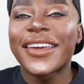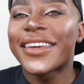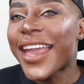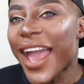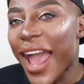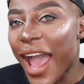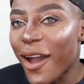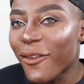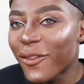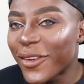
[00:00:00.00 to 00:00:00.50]

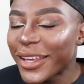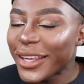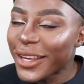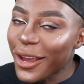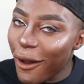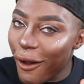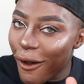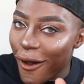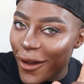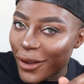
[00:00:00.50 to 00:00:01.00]

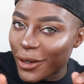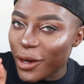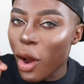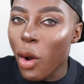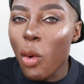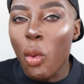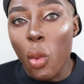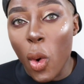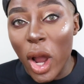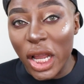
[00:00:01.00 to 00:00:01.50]
carry on
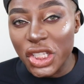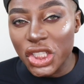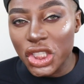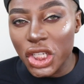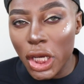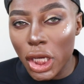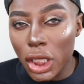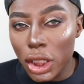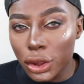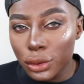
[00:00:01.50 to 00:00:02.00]

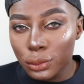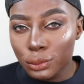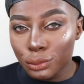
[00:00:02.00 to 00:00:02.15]
watching.